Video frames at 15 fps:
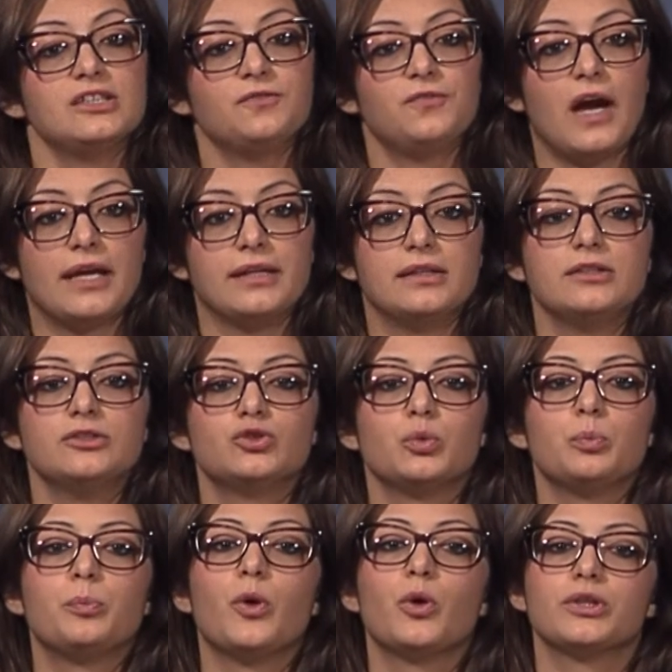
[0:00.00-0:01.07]
findings
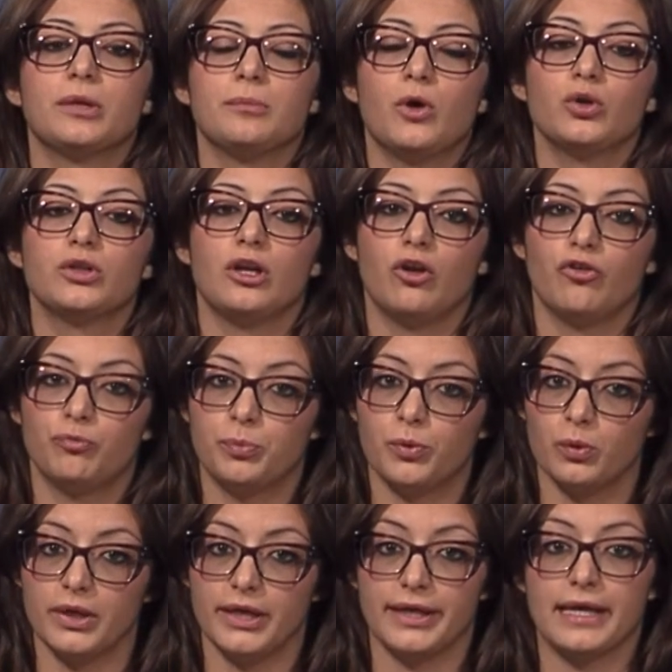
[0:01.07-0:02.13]
support a model of
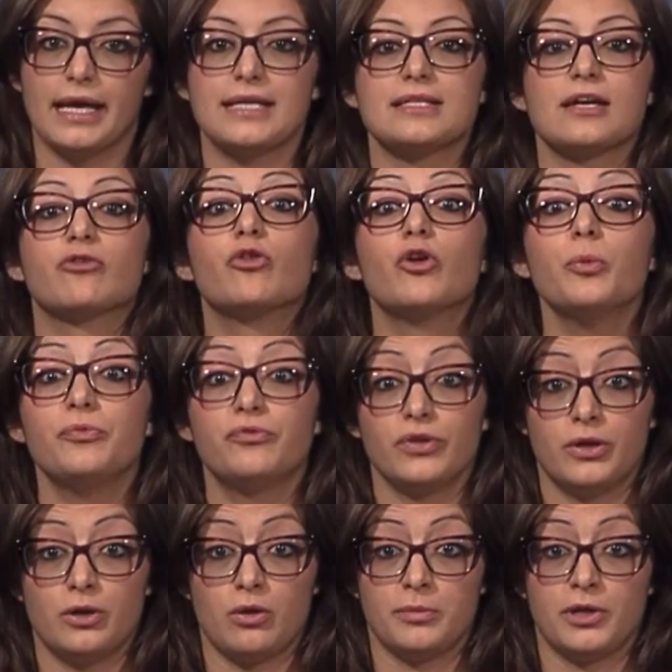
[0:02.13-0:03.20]
bullying as a group
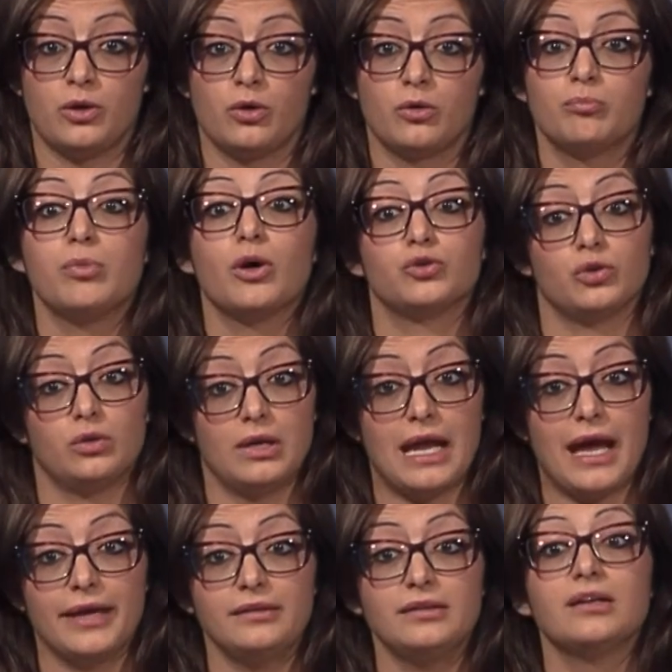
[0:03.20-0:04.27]
phenomenon, both
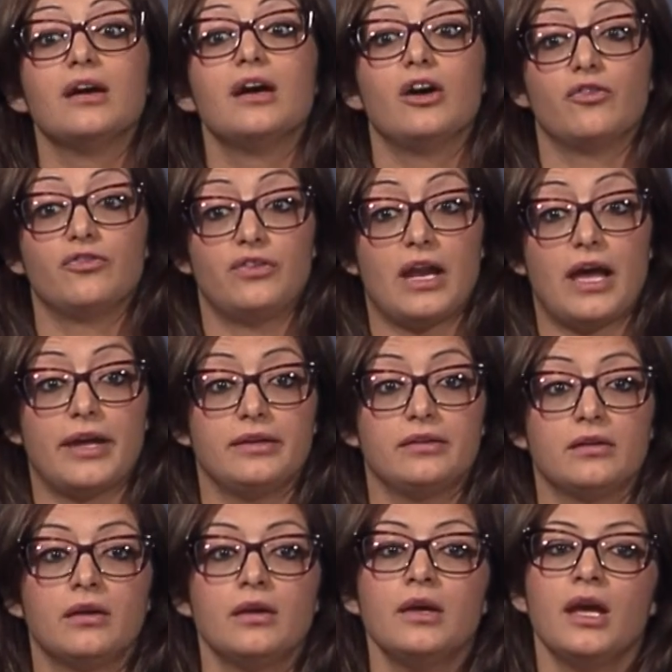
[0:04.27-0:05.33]
online and
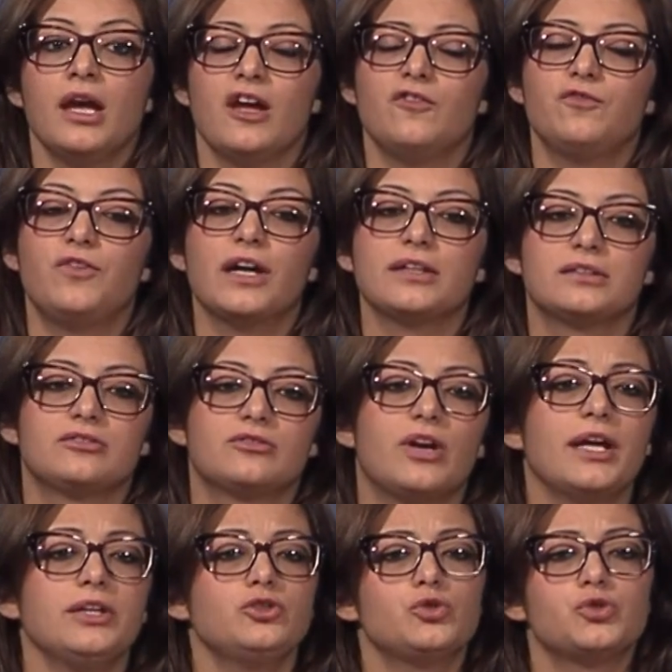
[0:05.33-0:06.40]
offline. In fact,
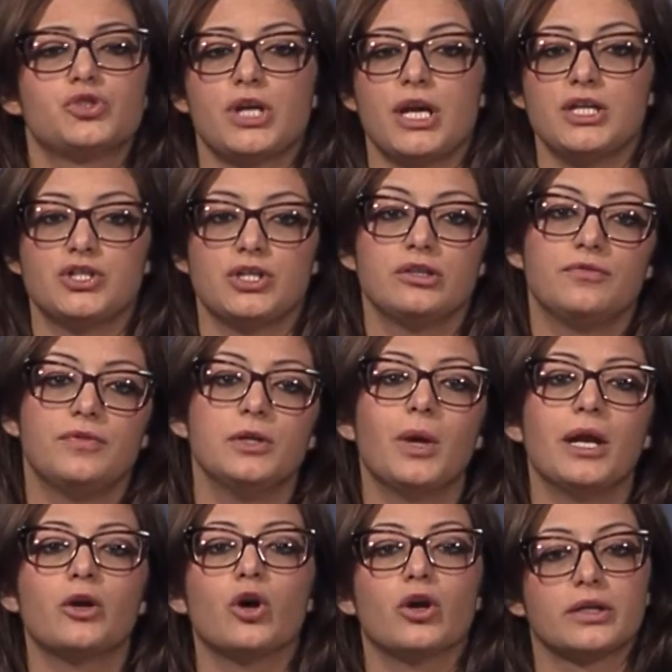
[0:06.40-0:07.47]
trying to change
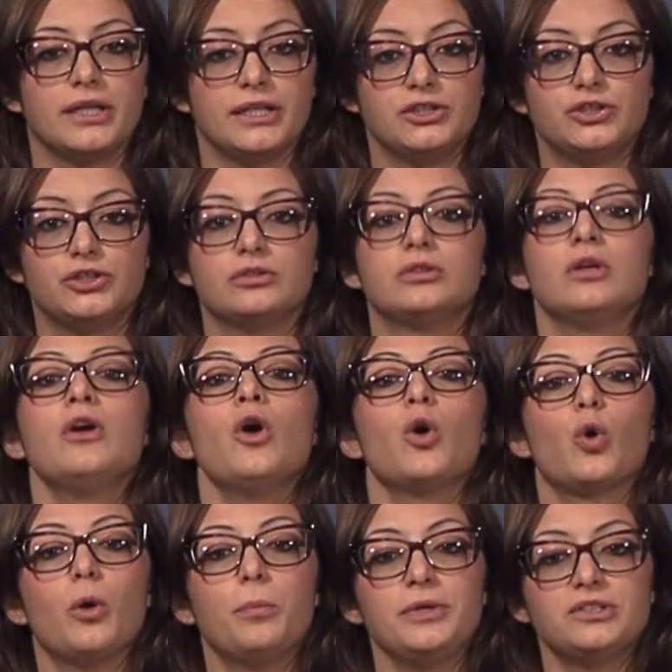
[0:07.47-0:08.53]
individual cognition,
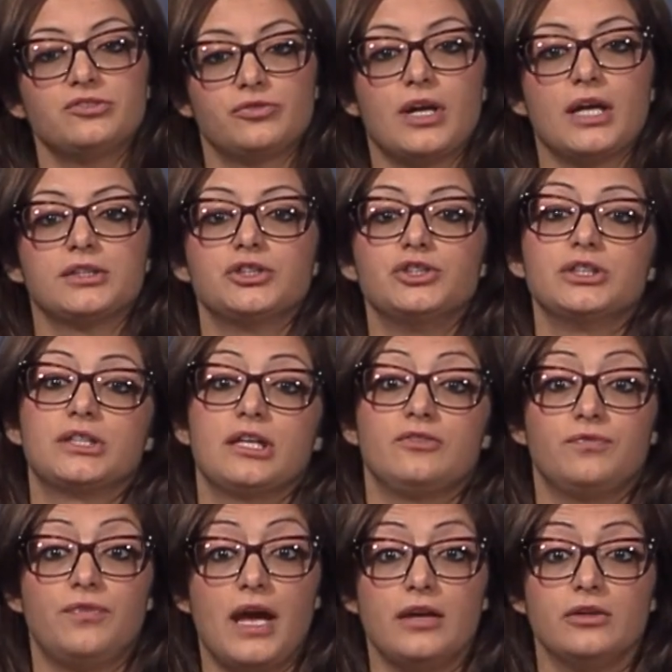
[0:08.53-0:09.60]
coping strategies
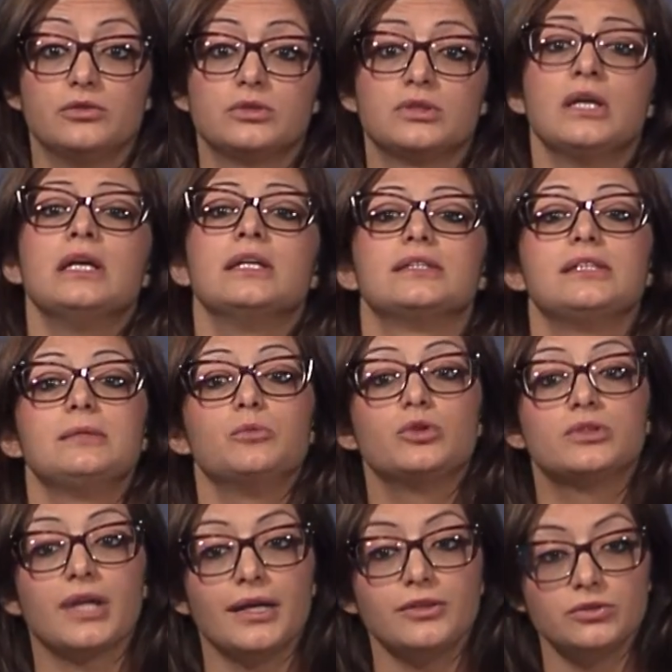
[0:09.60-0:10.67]
and values,
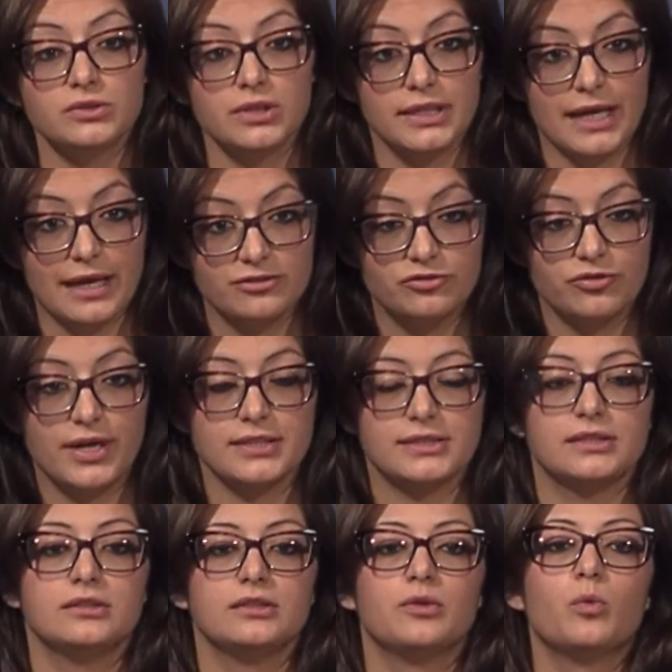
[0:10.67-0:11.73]
simultaneously
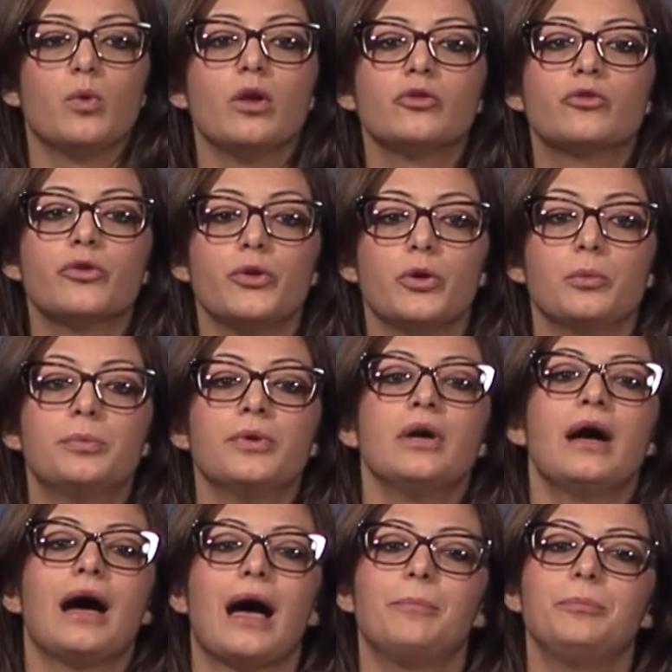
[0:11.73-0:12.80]
addressing the whole group,
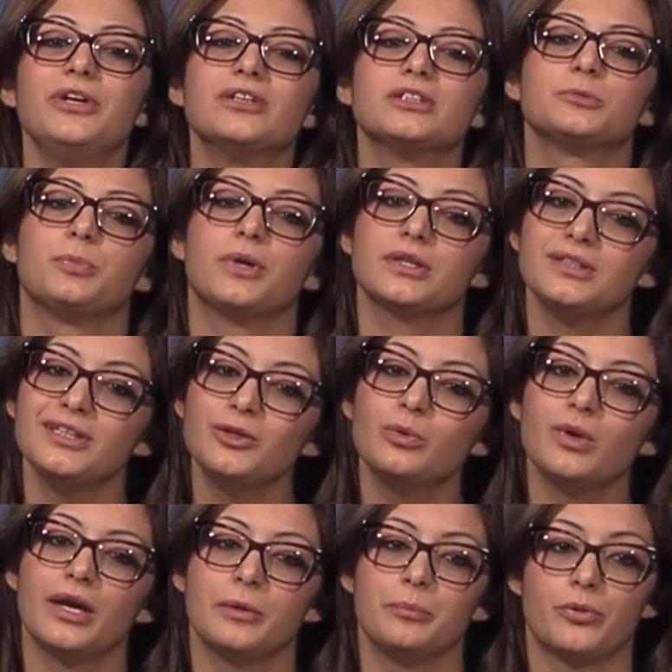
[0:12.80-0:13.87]
appears
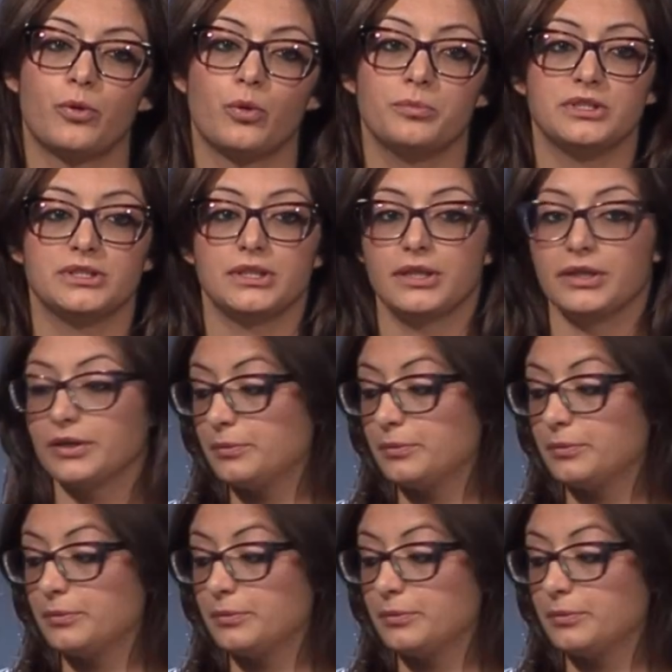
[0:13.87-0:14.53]
particularly promising.